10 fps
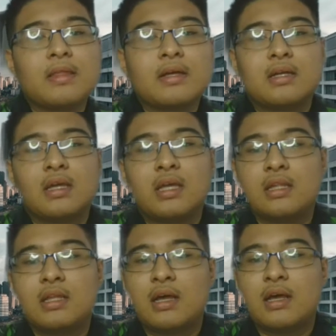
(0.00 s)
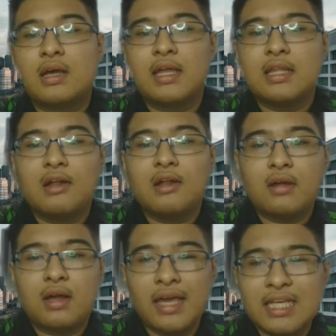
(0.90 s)
in an
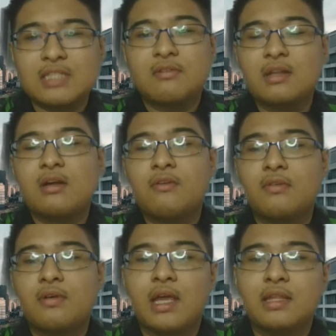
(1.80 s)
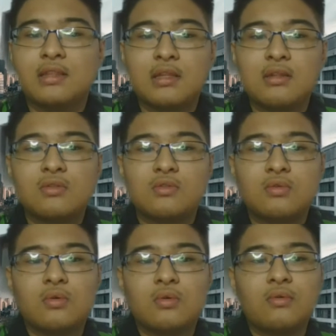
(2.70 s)
age range of 18
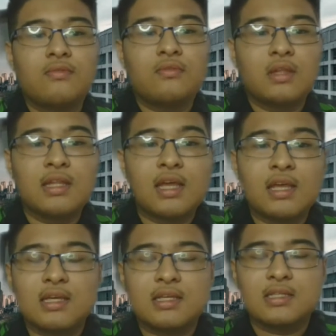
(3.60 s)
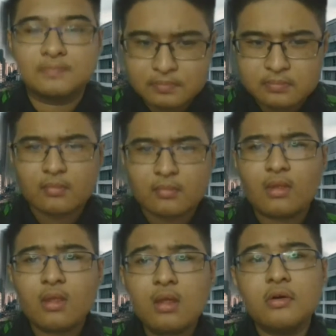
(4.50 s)
to 59 years.
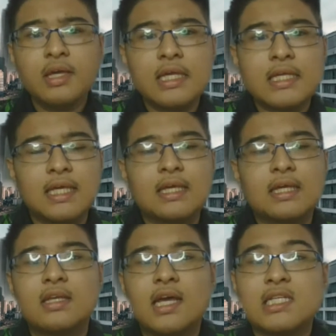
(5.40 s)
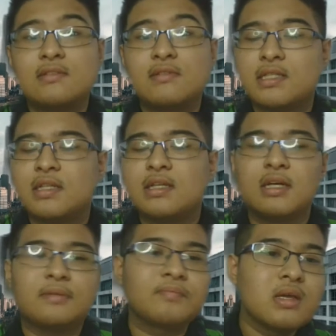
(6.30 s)
Okay, secondly,
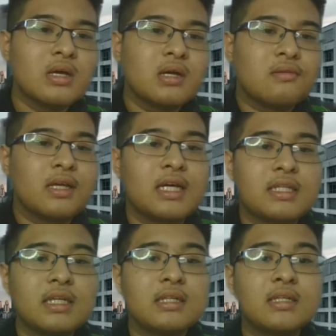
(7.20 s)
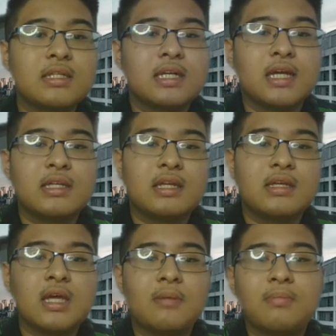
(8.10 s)
AstraZeneca. Regarding the
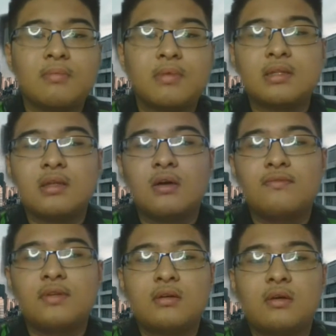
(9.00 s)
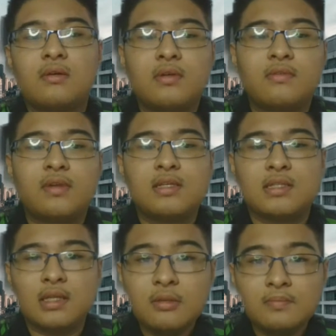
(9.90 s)
declining capability of the COVID vaccine,